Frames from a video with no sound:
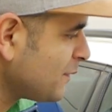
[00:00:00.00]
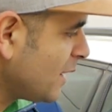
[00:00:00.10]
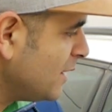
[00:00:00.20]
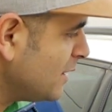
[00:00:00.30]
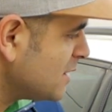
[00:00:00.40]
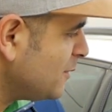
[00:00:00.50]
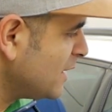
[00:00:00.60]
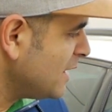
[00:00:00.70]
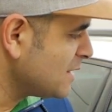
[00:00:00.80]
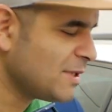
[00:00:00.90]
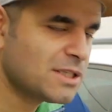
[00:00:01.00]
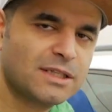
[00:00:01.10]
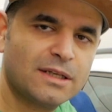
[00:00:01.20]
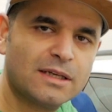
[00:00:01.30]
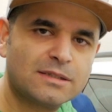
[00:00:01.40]
This one, as
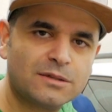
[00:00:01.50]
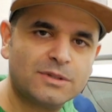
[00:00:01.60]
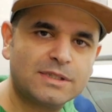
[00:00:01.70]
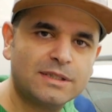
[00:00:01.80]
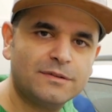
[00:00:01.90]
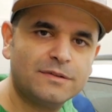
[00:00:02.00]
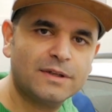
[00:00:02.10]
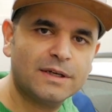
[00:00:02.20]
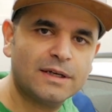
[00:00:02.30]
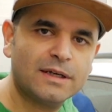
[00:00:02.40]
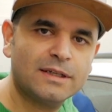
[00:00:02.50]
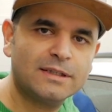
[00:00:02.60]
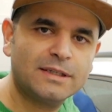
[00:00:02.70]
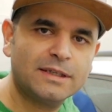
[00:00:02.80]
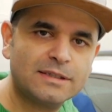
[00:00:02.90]
mentioned, has not received
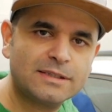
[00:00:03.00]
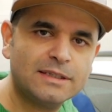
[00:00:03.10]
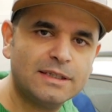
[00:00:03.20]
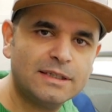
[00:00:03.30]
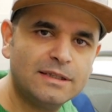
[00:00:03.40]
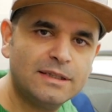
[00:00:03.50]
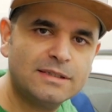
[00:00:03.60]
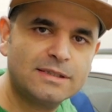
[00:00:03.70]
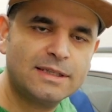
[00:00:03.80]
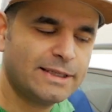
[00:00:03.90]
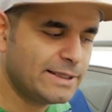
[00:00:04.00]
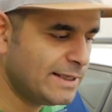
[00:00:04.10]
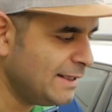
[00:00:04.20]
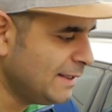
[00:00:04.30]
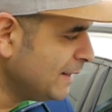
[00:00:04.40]
the TLC it needs
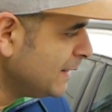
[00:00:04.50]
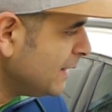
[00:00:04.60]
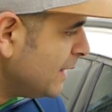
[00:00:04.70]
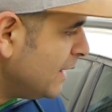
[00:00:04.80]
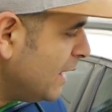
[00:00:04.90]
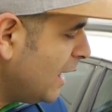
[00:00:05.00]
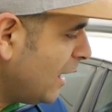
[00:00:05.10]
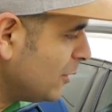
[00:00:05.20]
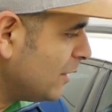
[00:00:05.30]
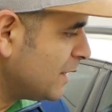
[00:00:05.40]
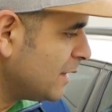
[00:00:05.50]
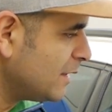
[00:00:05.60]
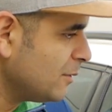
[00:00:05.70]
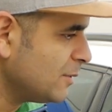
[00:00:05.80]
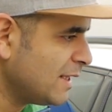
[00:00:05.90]
lately.
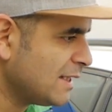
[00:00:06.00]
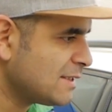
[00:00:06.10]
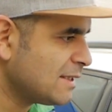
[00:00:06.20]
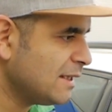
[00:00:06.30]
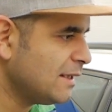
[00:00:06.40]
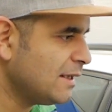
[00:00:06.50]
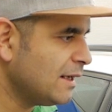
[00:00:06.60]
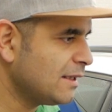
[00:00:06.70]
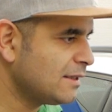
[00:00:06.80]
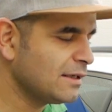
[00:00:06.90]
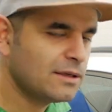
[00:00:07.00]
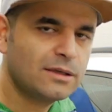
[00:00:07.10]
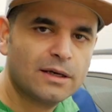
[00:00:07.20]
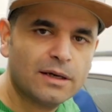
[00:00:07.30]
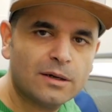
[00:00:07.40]
However, with that said, I
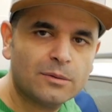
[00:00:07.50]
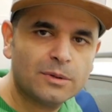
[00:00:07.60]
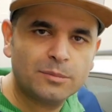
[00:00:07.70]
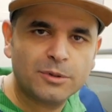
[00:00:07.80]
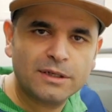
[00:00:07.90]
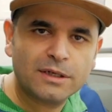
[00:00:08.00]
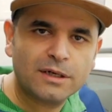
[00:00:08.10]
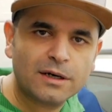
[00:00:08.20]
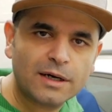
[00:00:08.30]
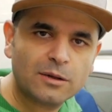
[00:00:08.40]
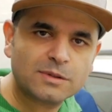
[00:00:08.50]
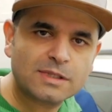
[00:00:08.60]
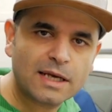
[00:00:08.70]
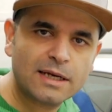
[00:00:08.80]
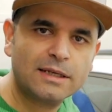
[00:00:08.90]
think we'll bring the car
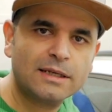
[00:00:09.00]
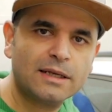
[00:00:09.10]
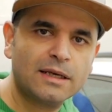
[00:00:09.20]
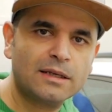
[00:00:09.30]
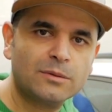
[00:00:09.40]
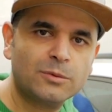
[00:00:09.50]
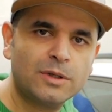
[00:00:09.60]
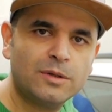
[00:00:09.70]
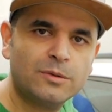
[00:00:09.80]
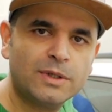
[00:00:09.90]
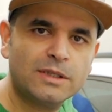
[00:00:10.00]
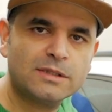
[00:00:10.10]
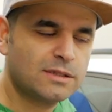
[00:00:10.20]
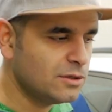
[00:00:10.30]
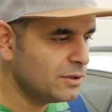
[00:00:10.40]
outside and we
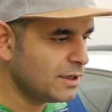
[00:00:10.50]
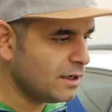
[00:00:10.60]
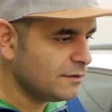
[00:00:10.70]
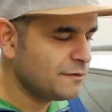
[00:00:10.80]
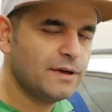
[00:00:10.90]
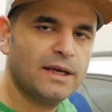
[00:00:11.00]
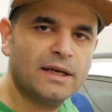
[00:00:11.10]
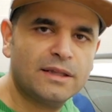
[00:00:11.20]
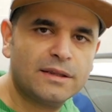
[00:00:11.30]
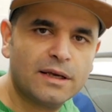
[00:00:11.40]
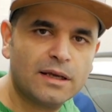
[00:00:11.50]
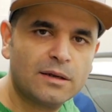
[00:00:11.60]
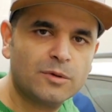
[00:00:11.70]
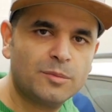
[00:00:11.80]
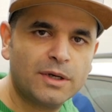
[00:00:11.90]
rinse the hood off, and
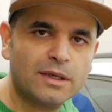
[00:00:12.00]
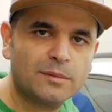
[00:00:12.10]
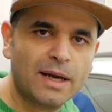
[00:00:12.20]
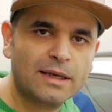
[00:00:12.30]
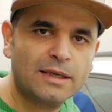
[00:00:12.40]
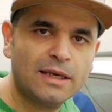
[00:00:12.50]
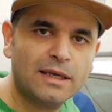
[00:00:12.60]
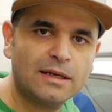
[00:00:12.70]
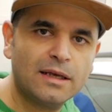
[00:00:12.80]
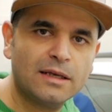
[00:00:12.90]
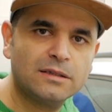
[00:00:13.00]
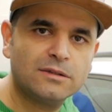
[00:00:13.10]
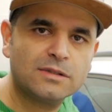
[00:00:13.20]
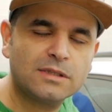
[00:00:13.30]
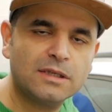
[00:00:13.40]
then we bring it back in, and
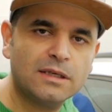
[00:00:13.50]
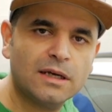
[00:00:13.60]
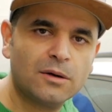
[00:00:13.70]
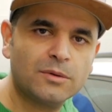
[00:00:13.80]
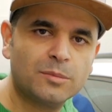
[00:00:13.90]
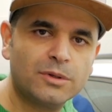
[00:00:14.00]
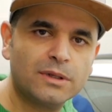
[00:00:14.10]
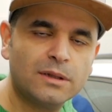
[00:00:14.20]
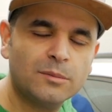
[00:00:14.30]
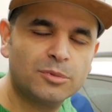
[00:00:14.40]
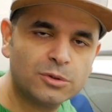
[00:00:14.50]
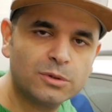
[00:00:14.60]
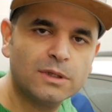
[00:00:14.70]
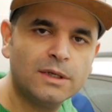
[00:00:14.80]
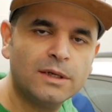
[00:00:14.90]
to see how the
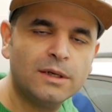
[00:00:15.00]
Bruhl